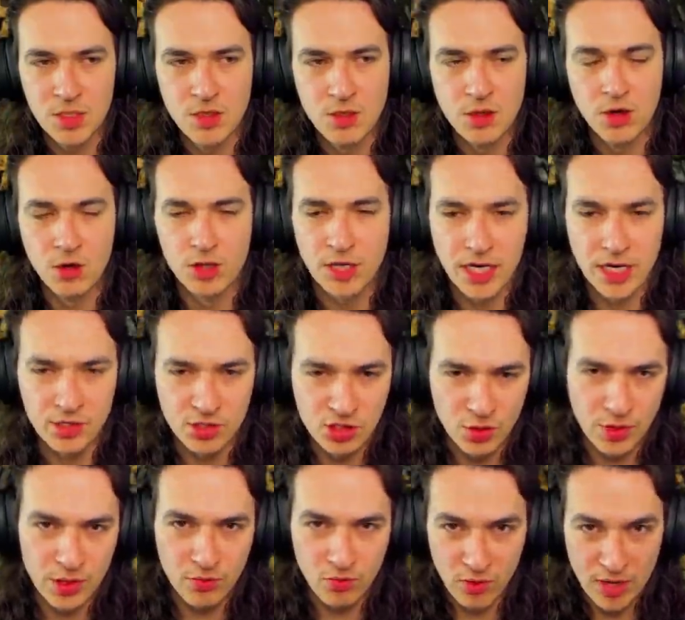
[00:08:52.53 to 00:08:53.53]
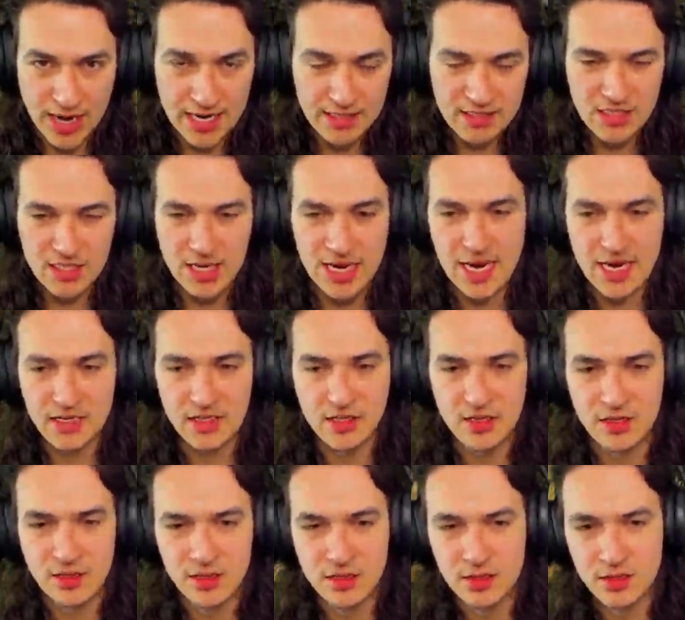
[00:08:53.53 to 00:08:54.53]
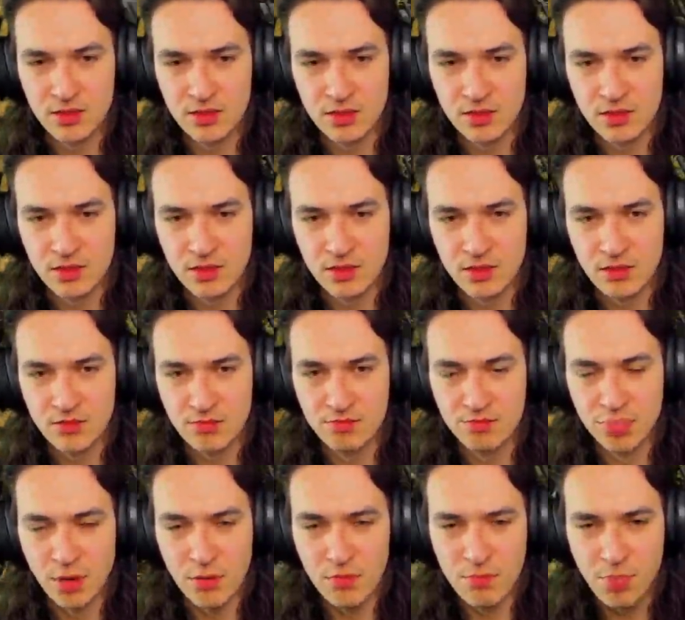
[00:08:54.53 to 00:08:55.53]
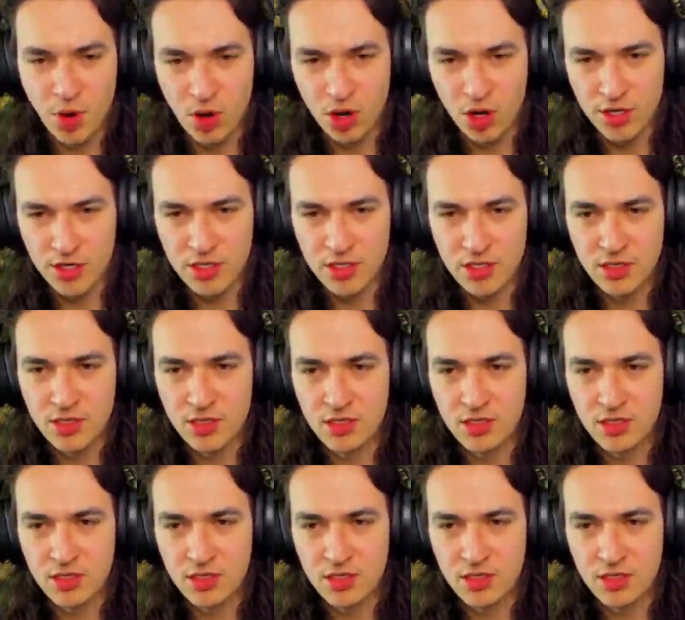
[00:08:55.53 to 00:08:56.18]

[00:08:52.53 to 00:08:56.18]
Okay, so we ransacked, bombarded,